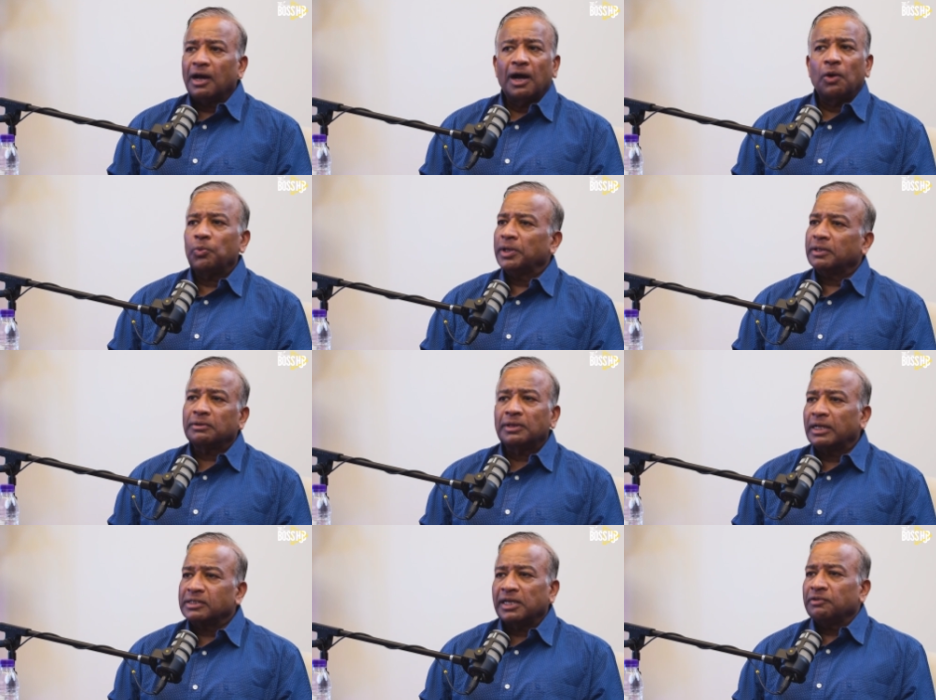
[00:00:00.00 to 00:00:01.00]
uh, with,
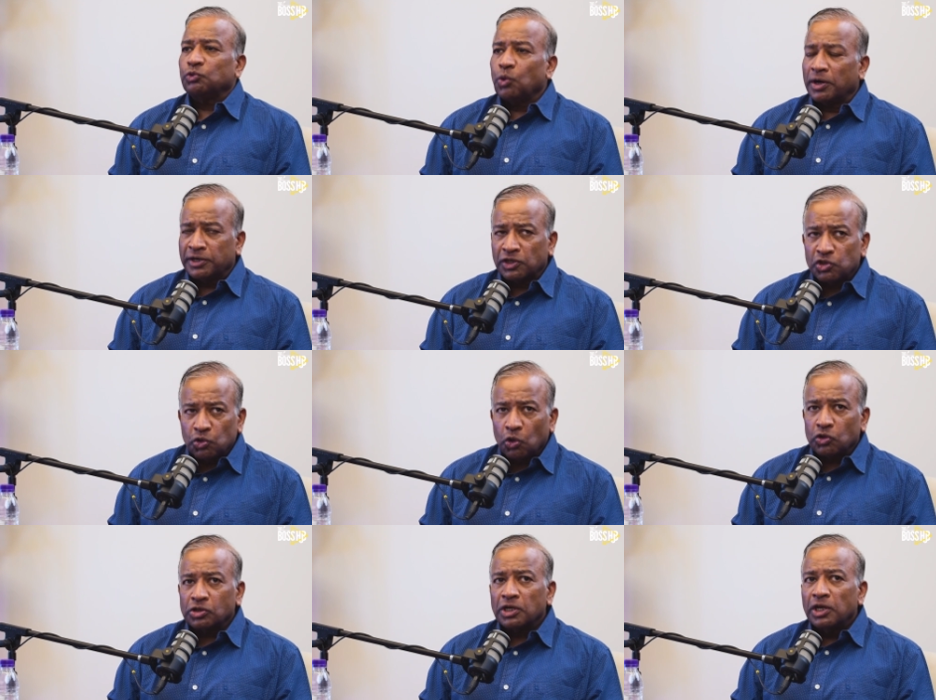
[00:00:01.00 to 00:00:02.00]
let's say, 200
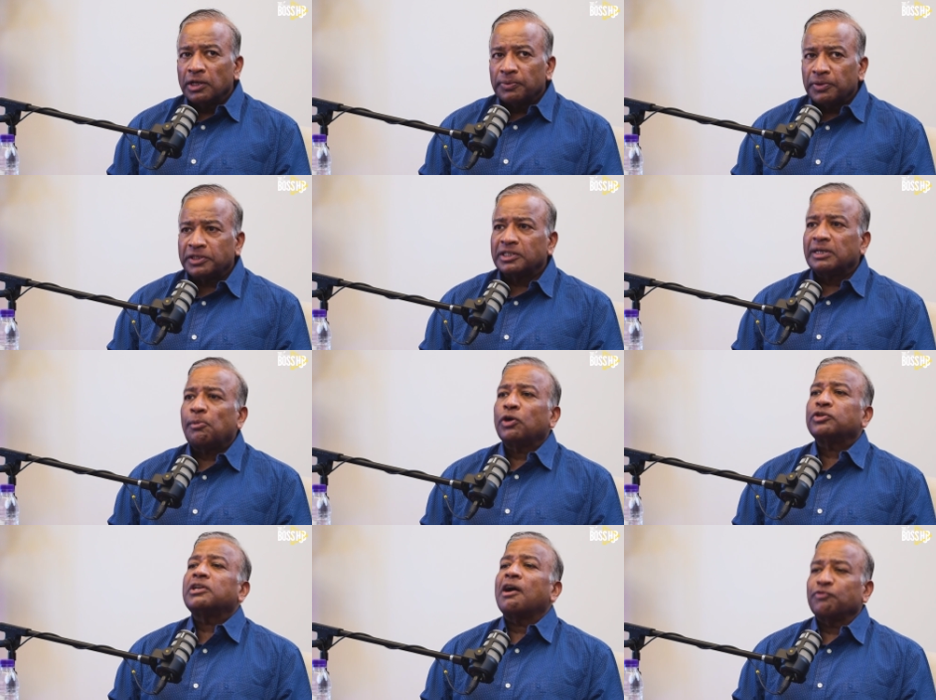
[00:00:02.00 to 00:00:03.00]
stores, this is the
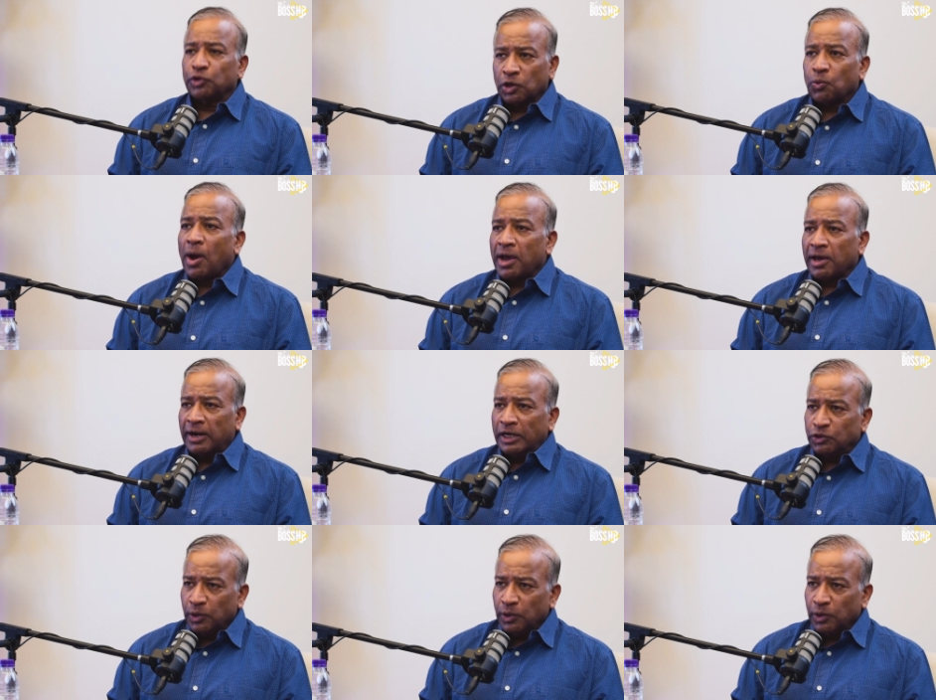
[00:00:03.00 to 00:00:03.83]
amount of staff you require, right?